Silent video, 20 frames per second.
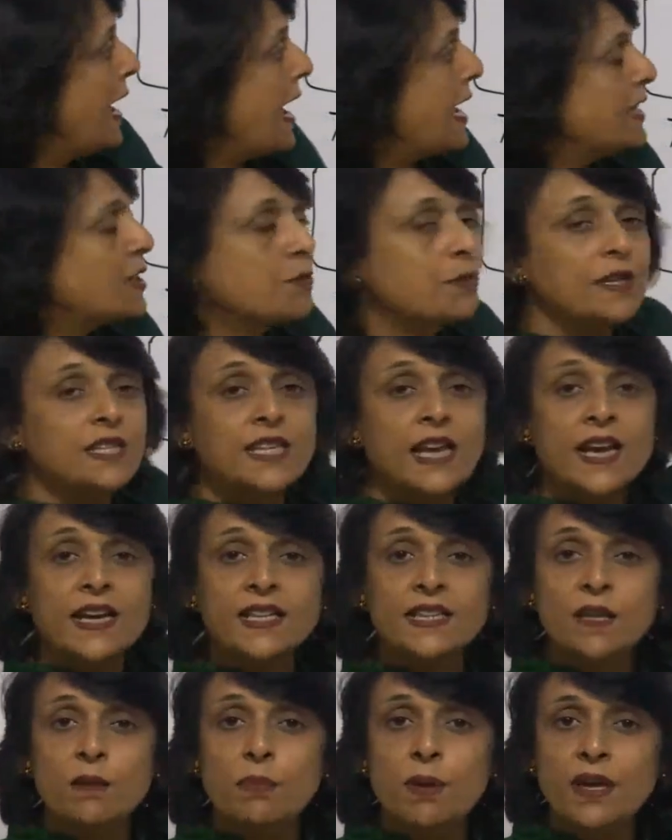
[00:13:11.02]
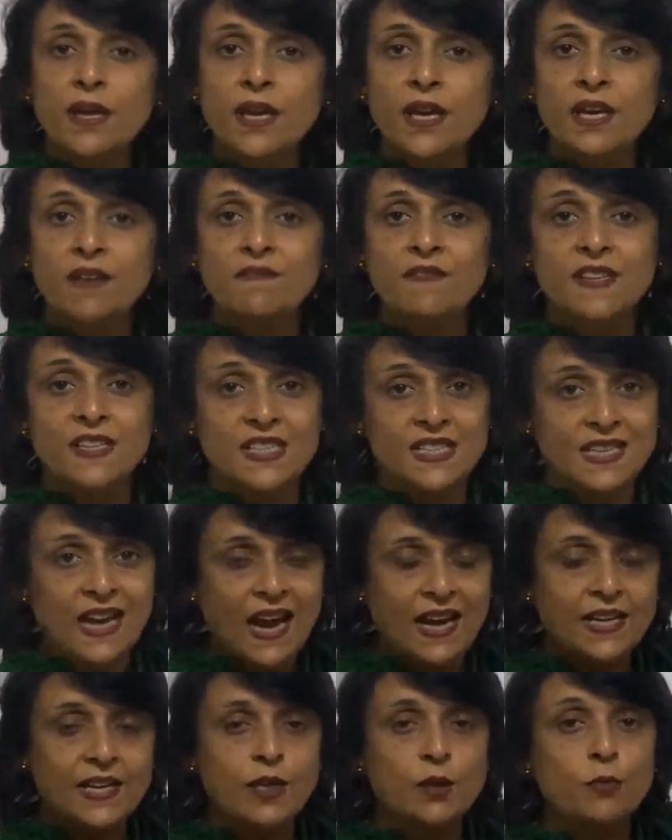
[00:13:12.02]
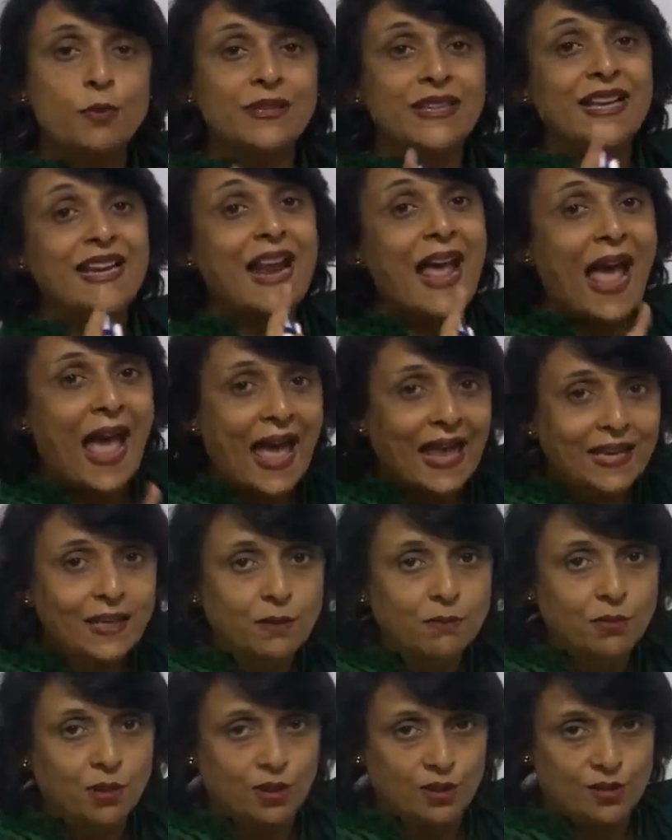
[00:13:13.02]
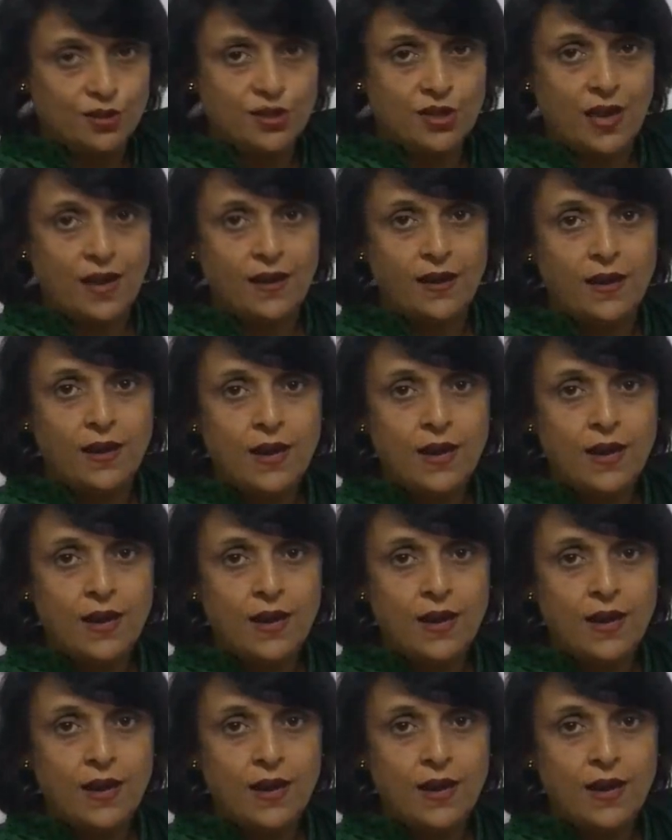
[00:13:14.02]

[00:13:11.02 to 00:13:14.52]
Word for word: As we said in the beginning, we started with an animal cell.